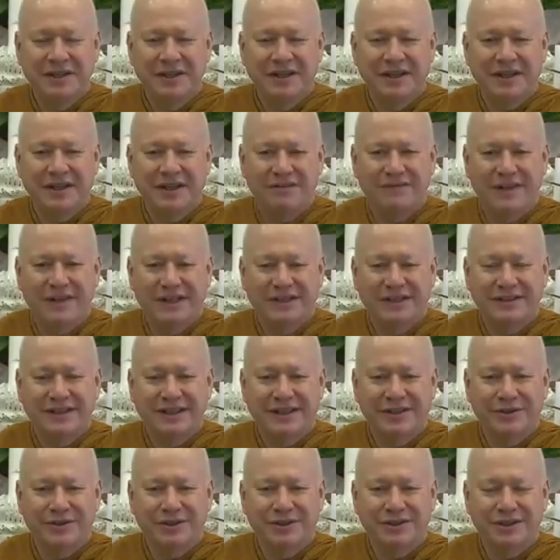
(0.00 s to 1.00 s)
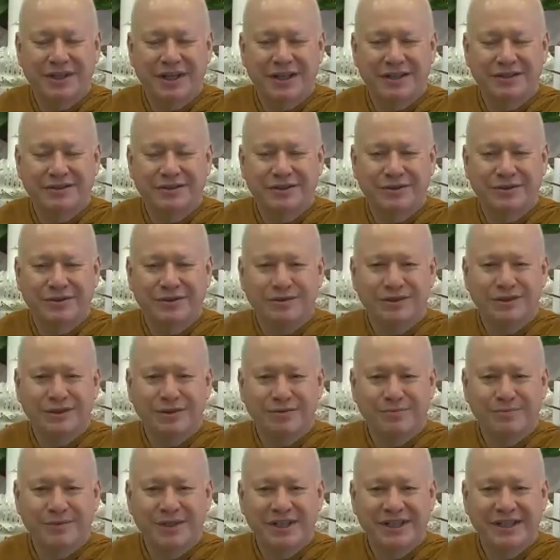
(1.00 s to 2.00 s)
affecting us on
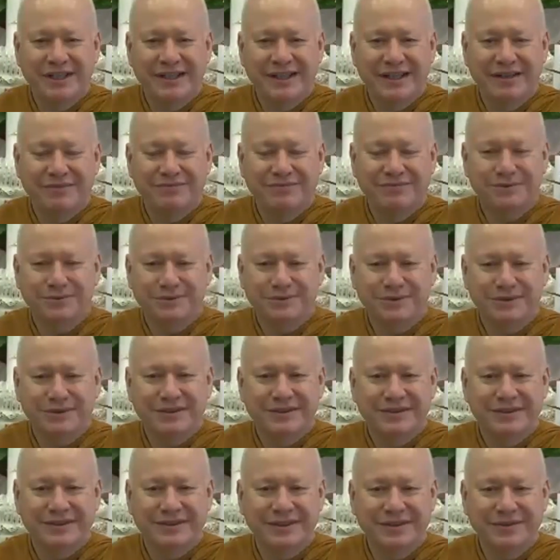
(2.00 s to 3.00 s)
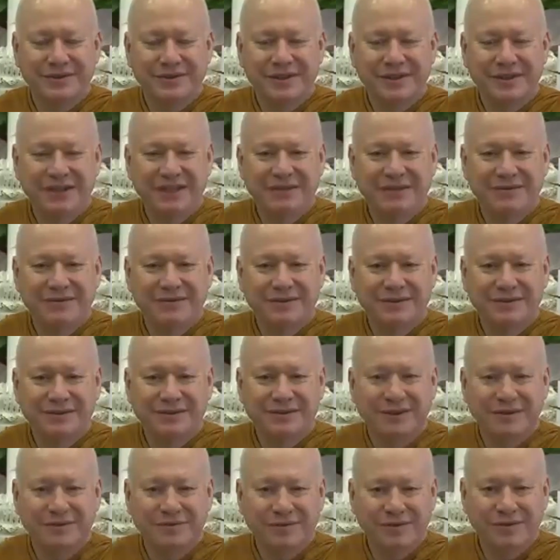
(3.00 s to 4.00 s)
so many levels. The level
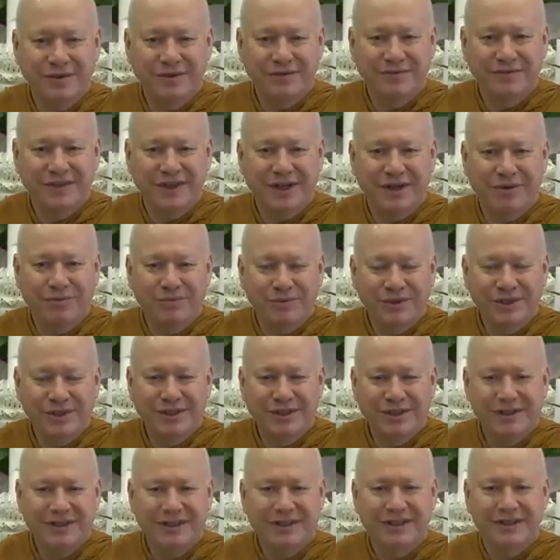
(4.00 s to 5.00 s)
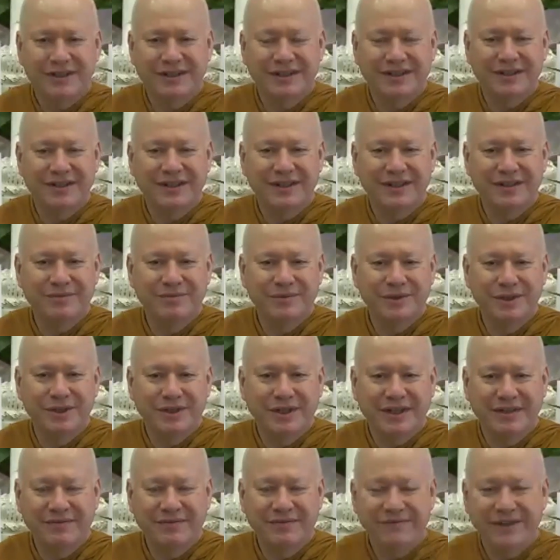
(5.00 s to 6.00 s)
of our work
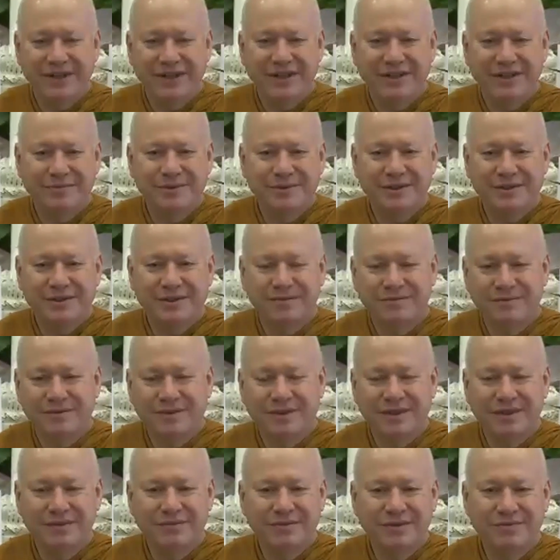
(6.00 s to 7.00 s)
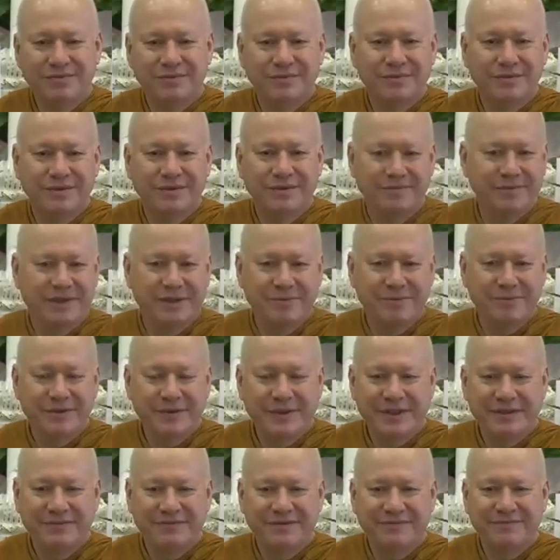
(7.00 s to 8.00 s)
environment, maybe
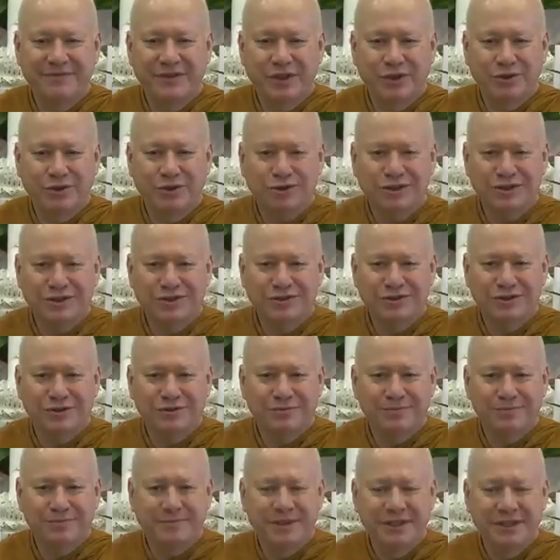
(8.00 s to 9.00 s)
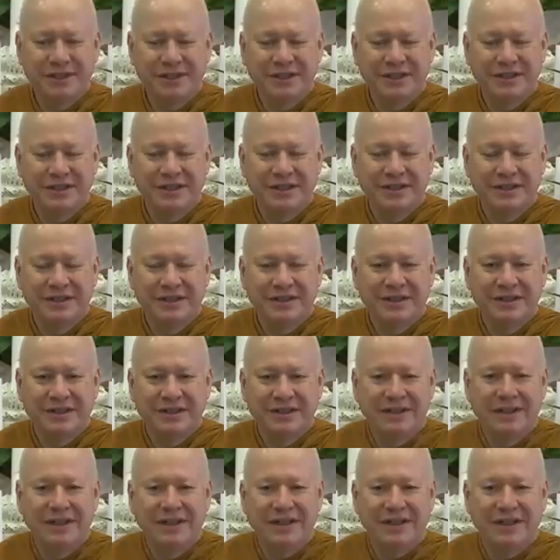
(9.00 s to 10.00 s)
we even lost a job.
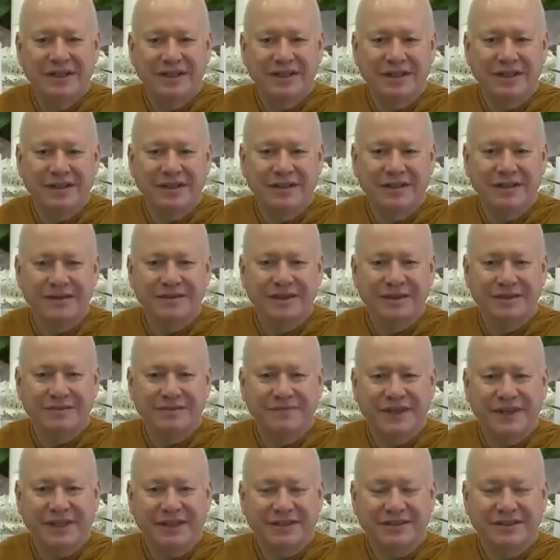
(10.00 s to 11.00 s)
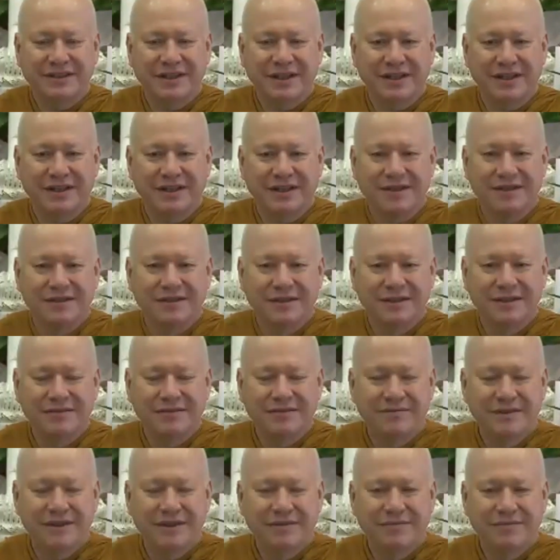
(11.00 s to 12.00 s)
It affects our
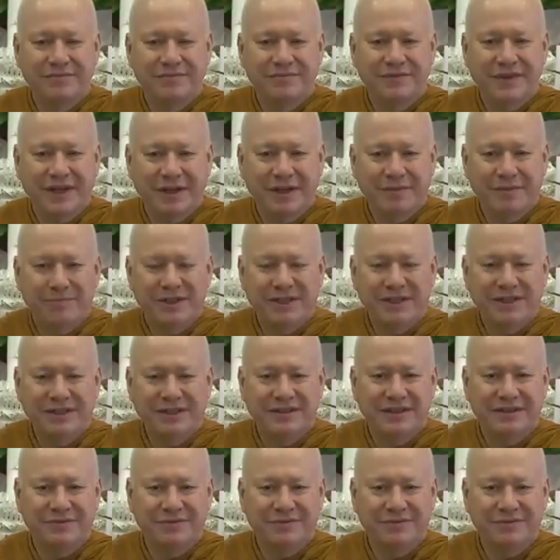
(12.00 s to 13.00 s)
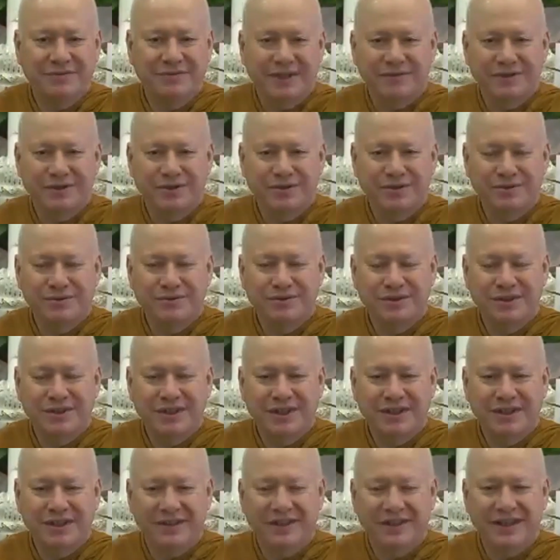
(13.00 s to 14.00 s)
families, if we have
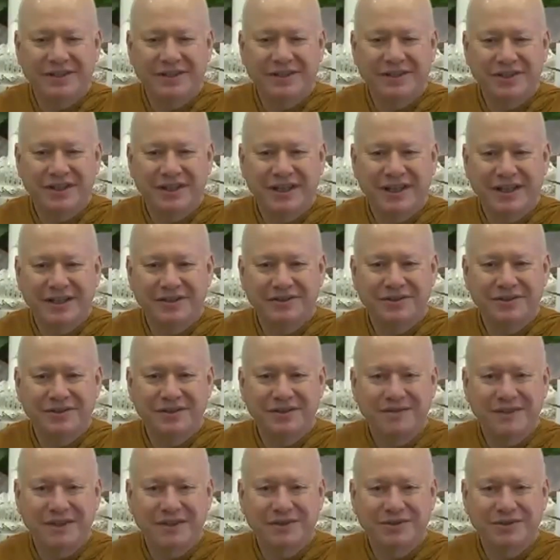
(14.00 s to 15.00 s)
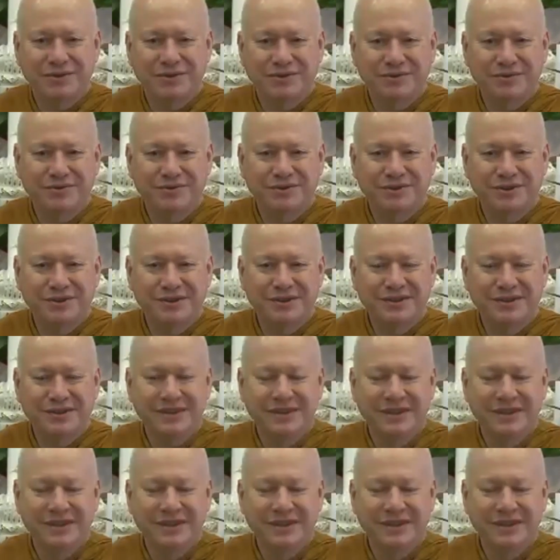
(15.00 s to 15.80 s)
children, the education of our children,